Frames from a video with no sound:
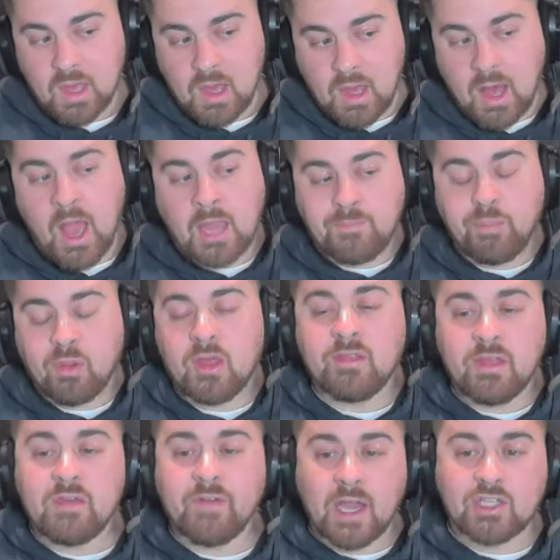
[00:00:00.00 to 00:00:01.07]
I'd play
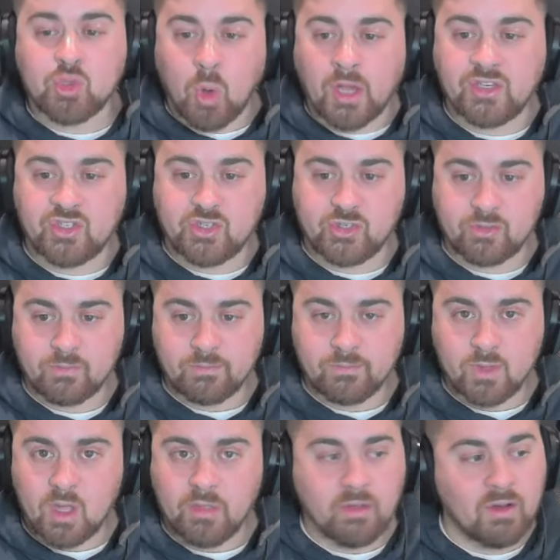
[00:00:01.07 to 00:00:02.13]
Levi twice.
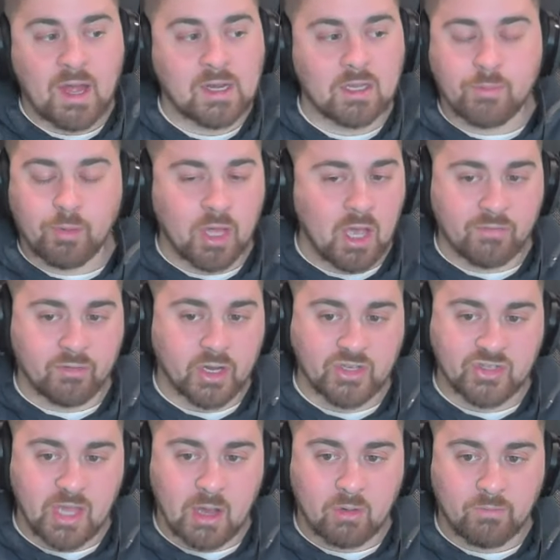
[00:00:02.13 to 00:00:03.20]
They're out of the playoff race
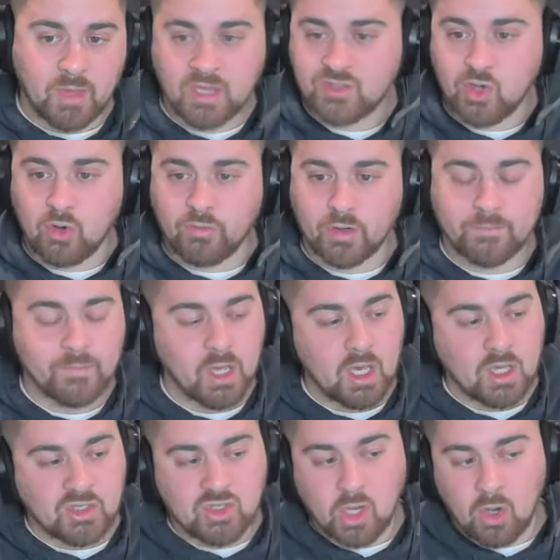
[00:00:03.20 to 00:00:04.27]
now. It's over.
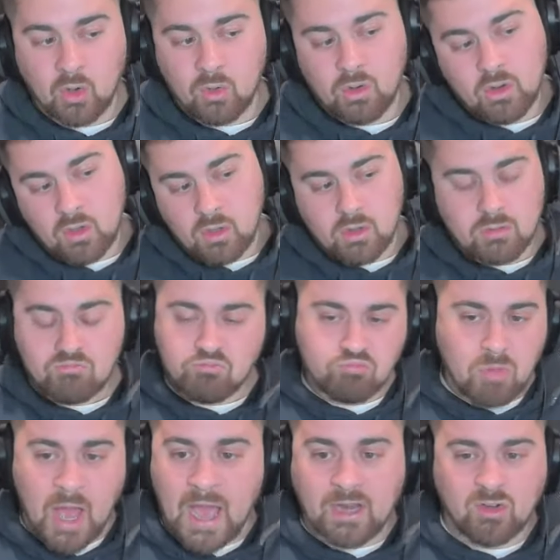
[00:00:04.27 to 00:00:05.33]
So
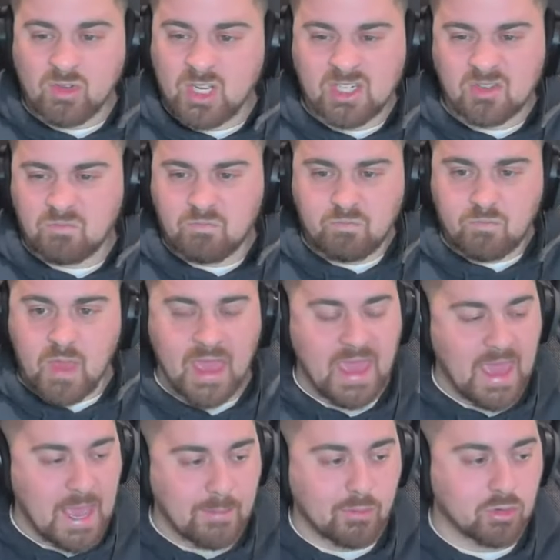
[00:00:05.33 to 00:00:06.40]
I don't need to
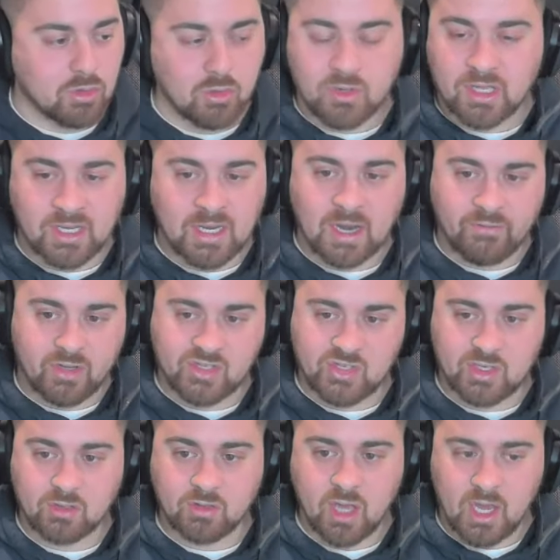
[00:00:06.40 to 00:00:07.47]
hammer Luukkonen every
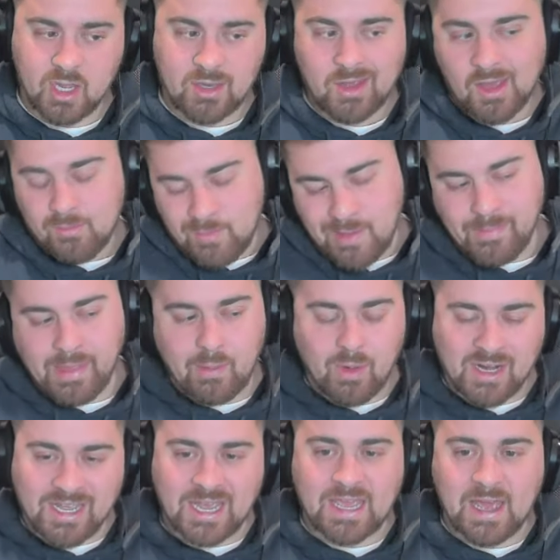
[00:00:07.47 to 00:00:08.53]
single night. Maybe they want
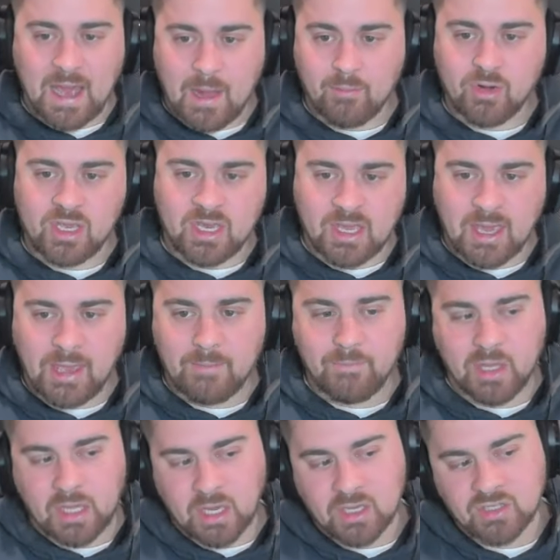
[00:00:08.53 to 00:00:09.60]
to get Comrie a game
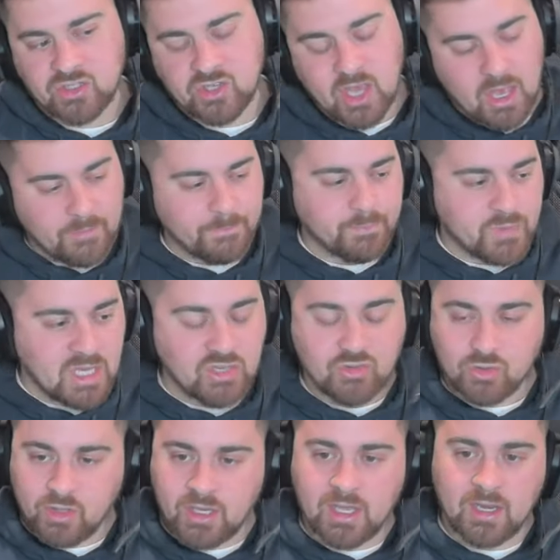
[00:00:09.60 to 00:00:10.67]
because he's
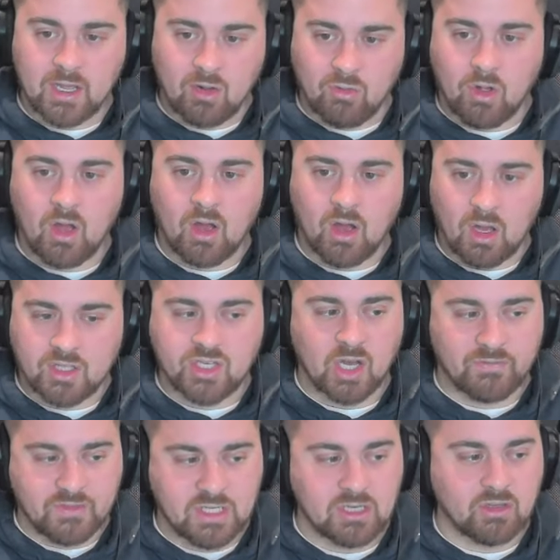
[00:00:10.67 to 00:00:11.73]
really getting a, a,
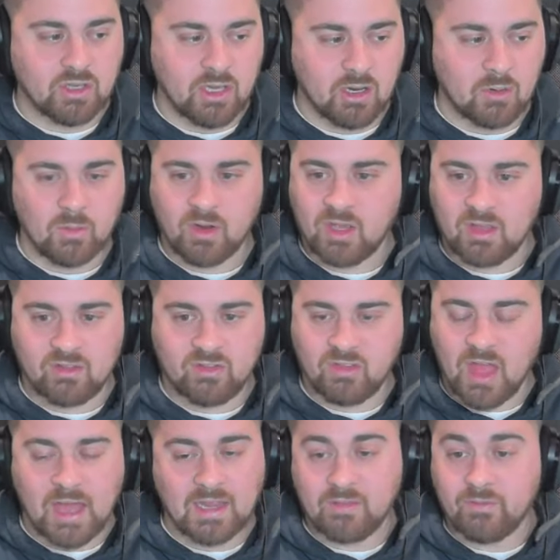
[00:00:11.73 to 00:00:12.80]
tough deal here where he's
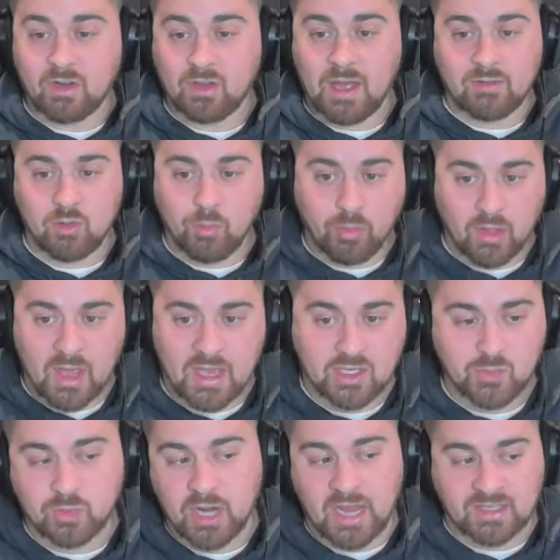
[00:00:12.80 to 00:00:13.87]
not even allowed to play. He's
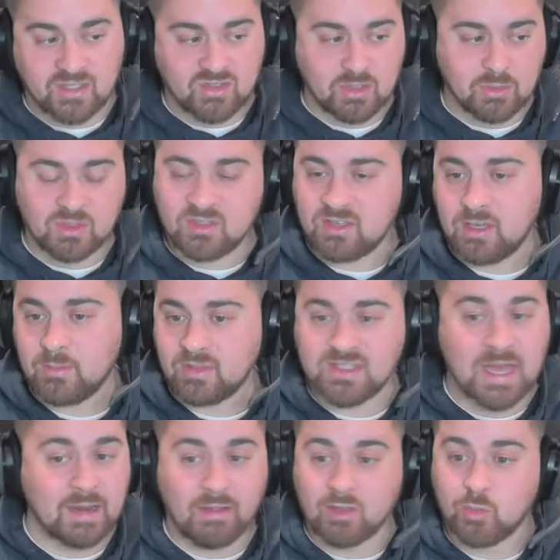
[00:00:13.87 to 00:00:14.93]
practicing with the team. He's
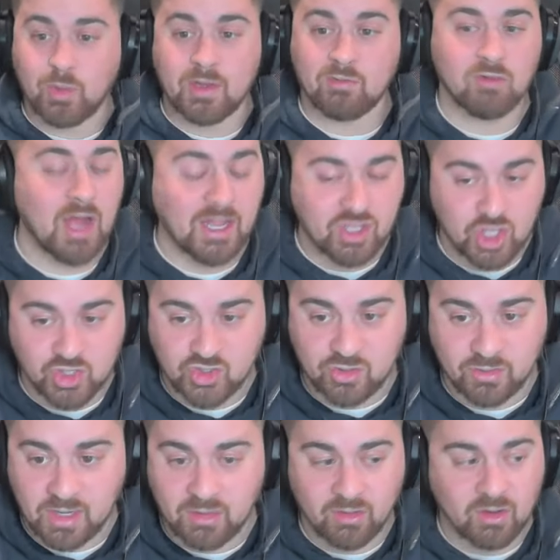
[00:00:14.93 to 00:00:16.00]
not allowed to play in Rochester
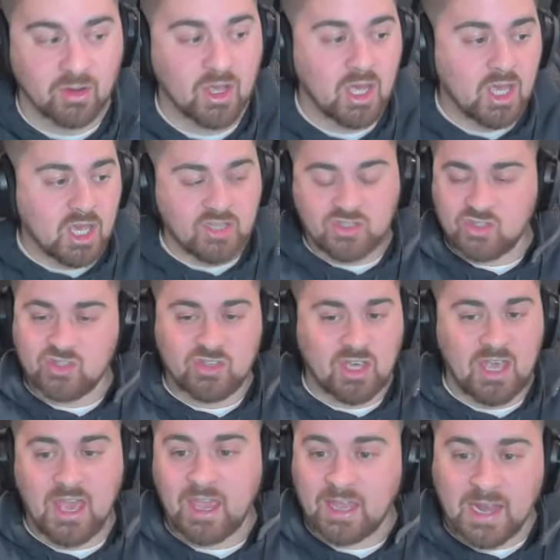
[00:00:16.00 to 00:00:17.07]
either. He's just sit
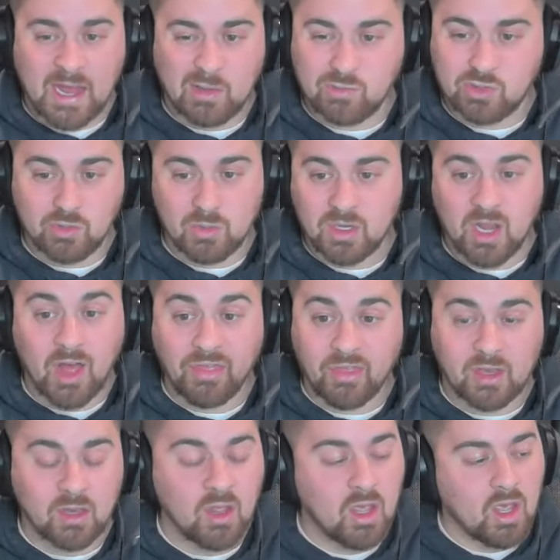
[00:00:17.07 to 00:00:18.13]
hanging out doing nothing.
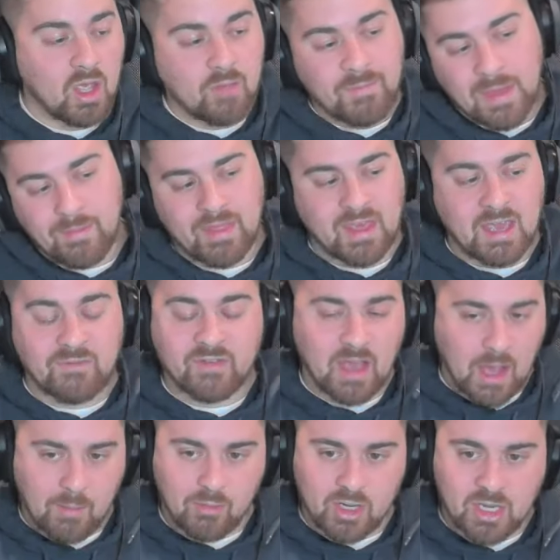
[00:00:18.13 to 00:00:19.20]
Maybe they give
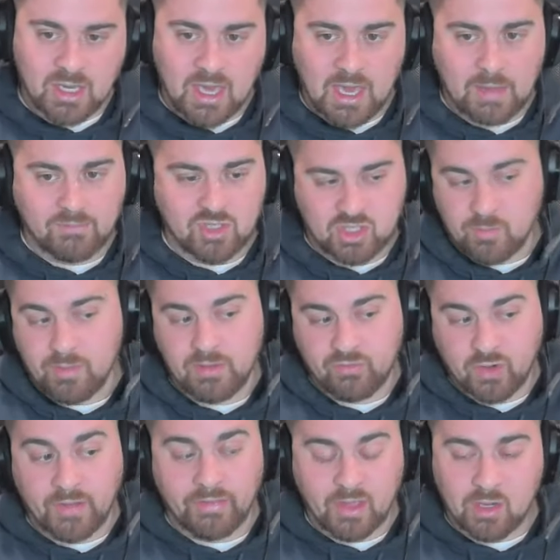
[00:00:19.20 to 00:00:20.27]
Comrie a game just to be
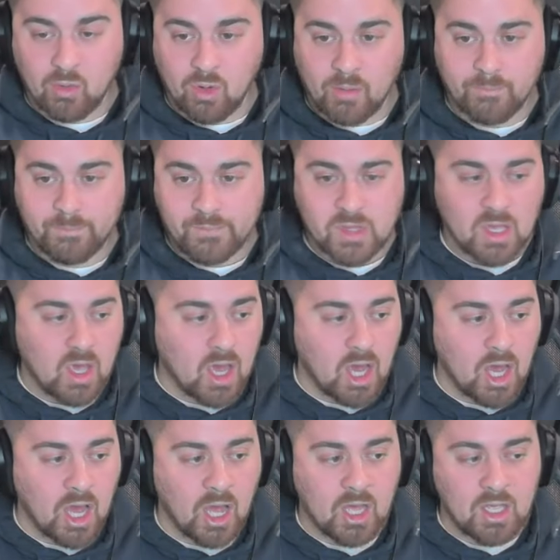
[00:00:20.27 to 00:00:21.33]
friendly to him.
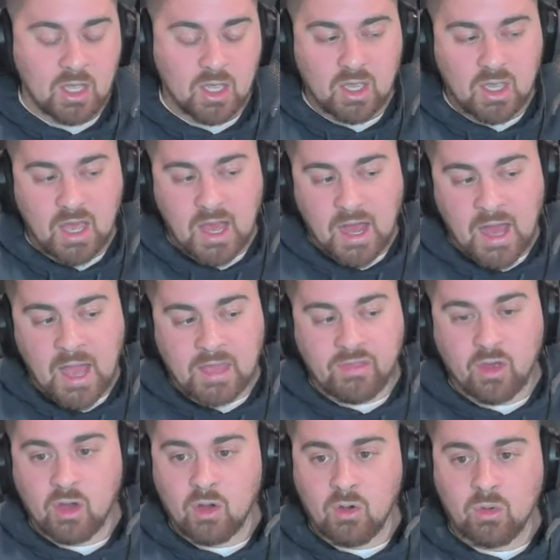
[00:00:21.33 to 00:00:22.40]
Uh, I
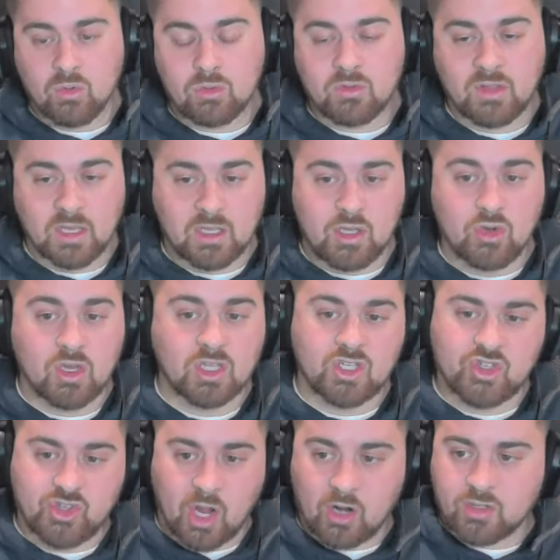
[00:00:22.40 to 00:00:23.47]
though think you can
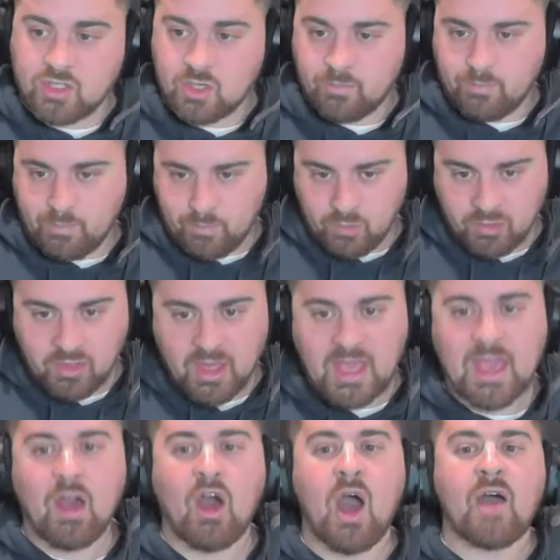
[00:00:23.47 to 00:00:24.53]
start to lay
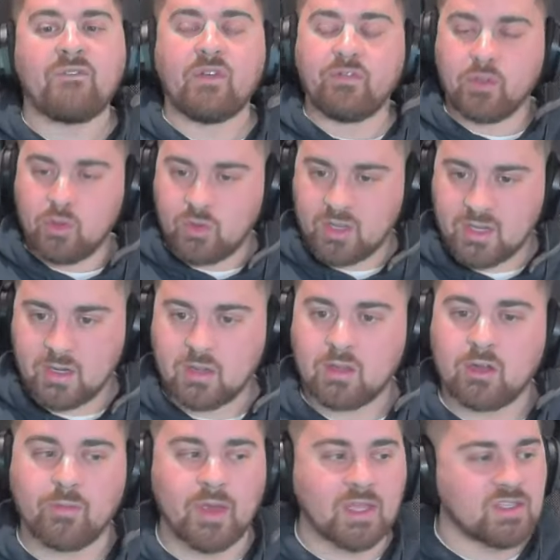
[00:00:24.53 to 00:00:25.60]
off of in a
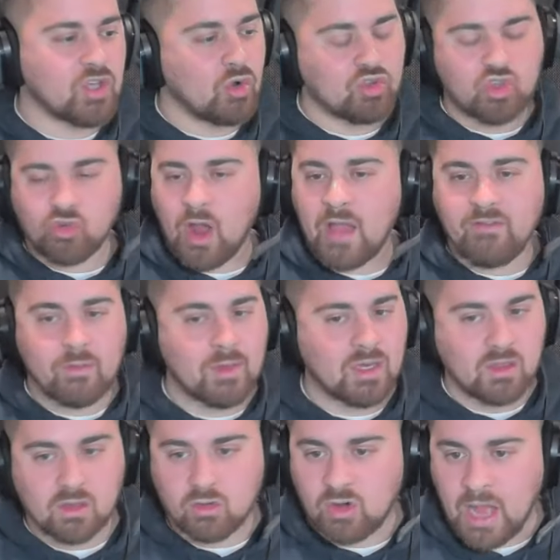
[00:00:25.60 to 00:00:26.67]
little bit. Don't drive him into
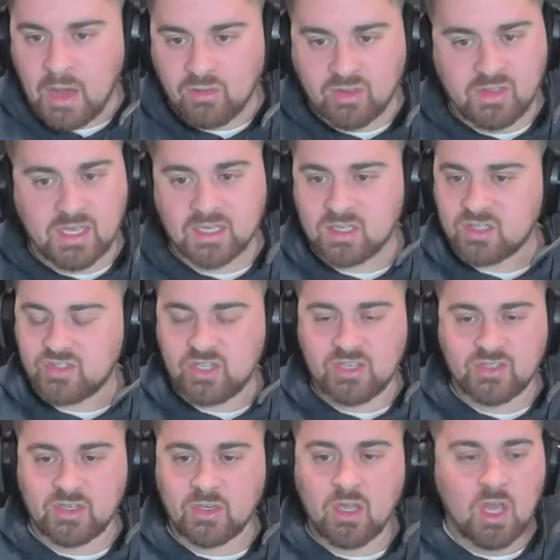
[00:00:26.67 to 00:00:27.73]
the ground at the end of the
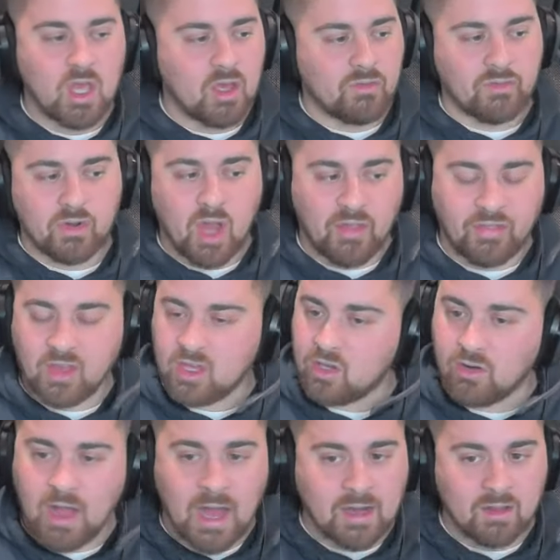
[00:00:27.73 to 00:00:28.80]
season for nothing. You're
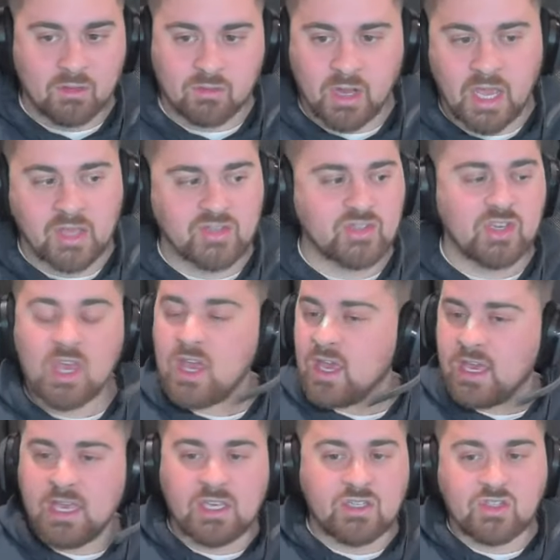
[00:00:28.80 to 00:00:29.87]
out of the race.
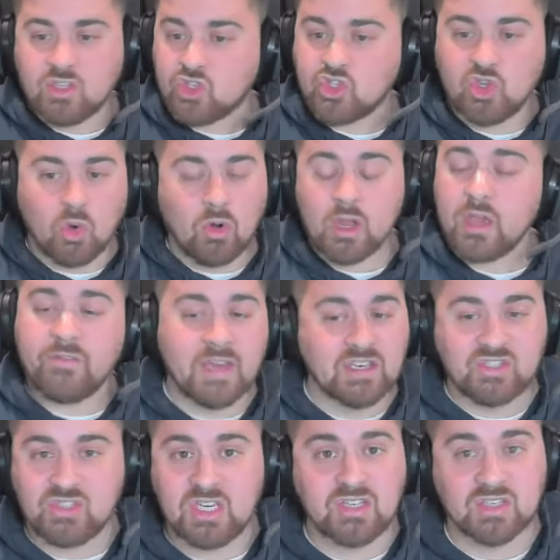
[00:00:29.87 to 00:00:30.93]
His the story of his
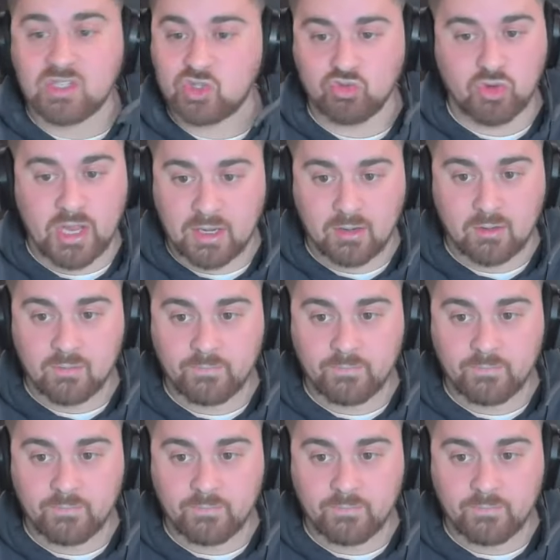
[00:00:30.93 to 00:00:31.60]
season is written.